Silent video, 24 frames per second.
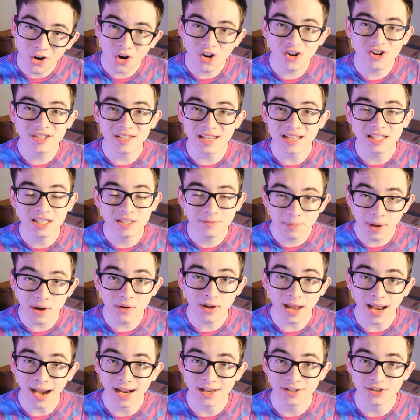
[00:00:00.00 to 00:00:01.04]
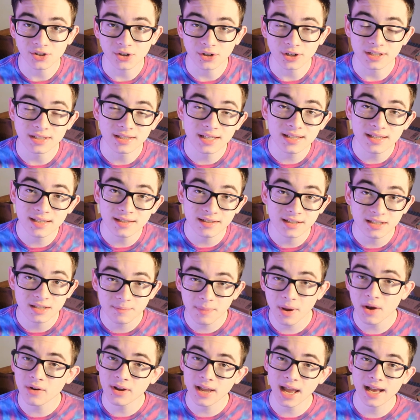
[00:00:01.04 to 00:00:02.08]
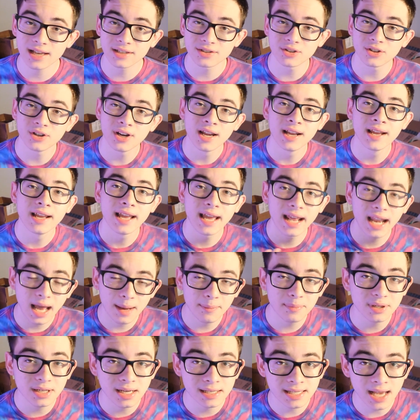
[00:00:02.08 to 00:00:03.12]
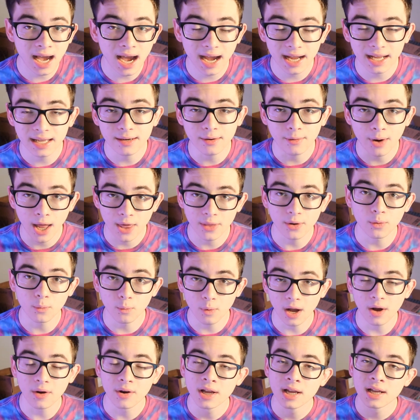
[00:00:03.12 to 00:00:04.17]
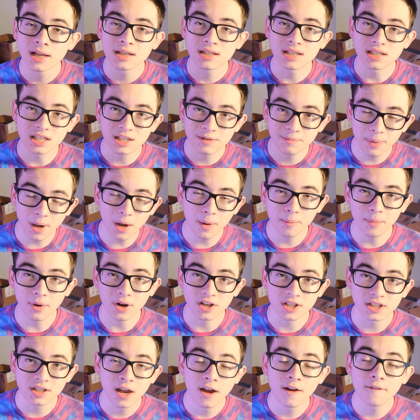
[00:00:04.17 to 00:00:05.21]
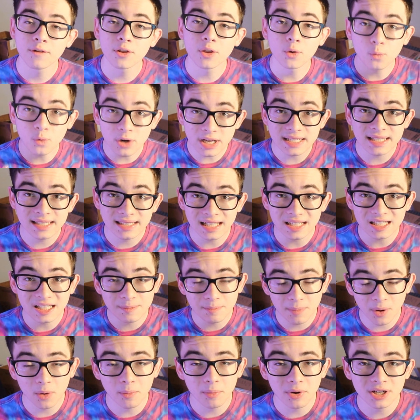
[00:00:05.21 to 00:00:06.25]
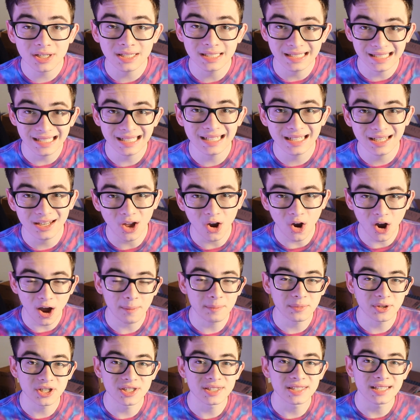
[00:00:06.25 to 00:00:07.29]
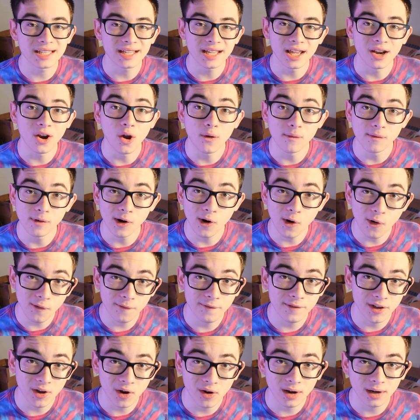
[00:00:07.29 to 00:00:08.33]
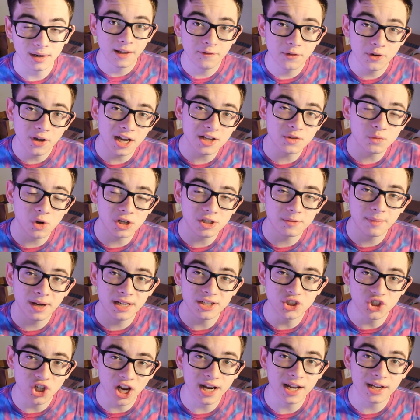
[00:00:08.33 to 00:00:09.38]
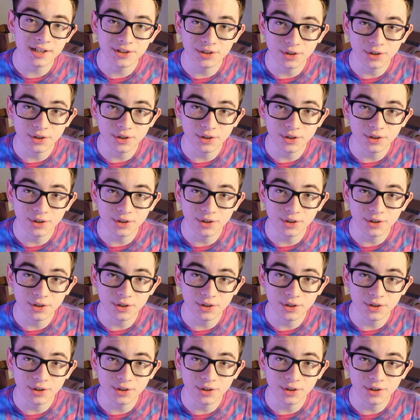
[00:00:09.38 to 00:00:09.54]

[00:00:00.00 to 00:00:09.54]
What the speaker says: card's a spellcaster, and since it's a spellcaster, it happened to tie in rather well to spellbooks, for the reason that spellbooks needed options to get over Ophion. If you guys watched my Gen